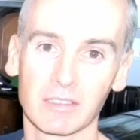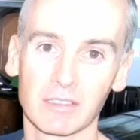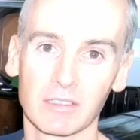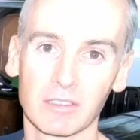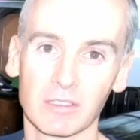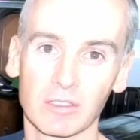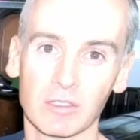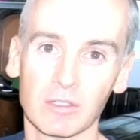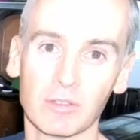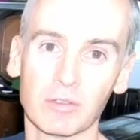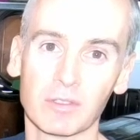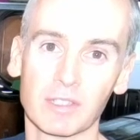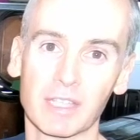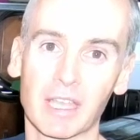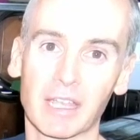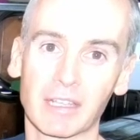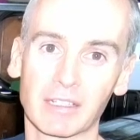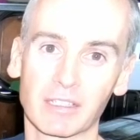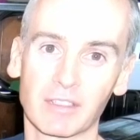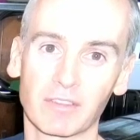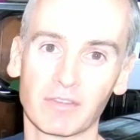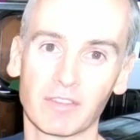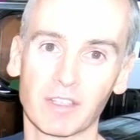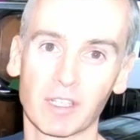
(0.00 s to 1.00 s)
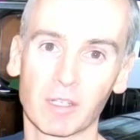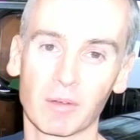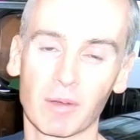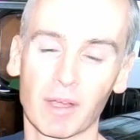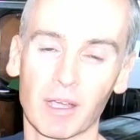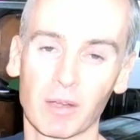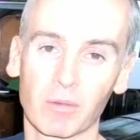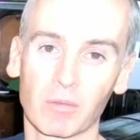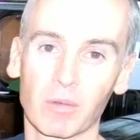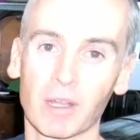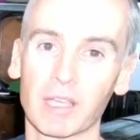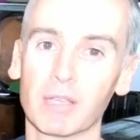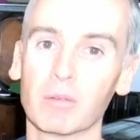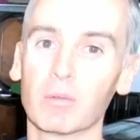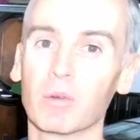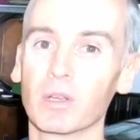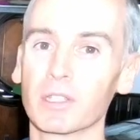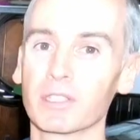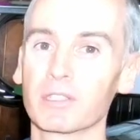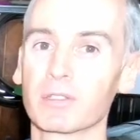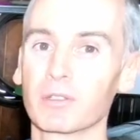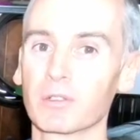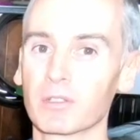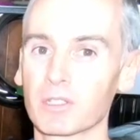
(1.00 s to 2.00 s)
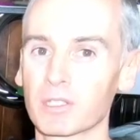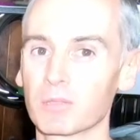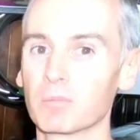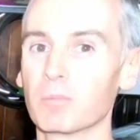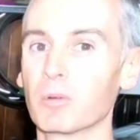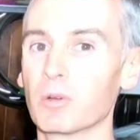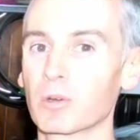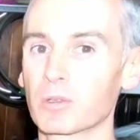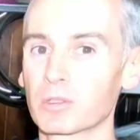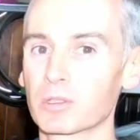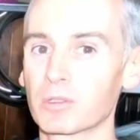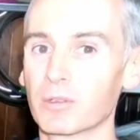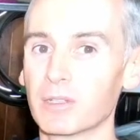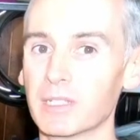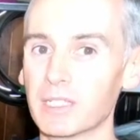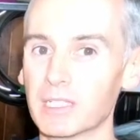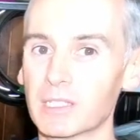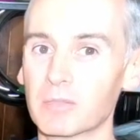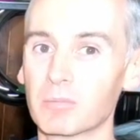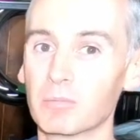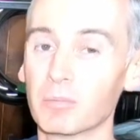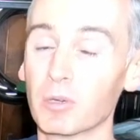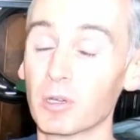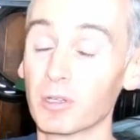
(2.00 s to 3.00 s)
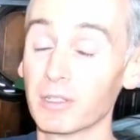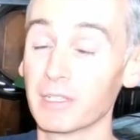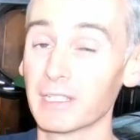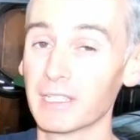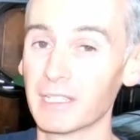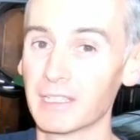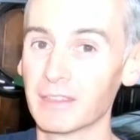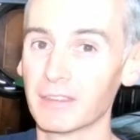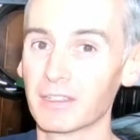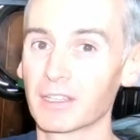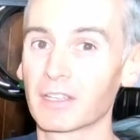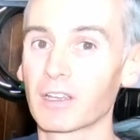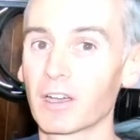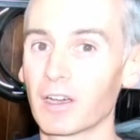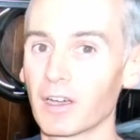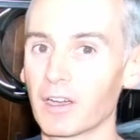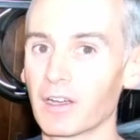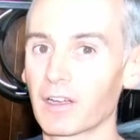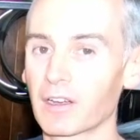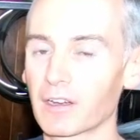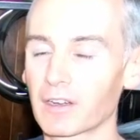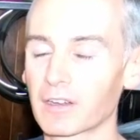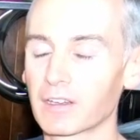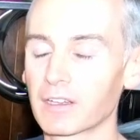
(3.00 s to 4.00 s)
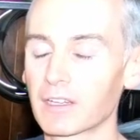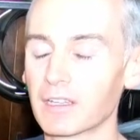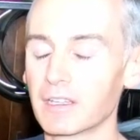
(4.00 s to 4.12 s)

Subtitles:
use that to figure out, right, what sort of support do I need to put in the car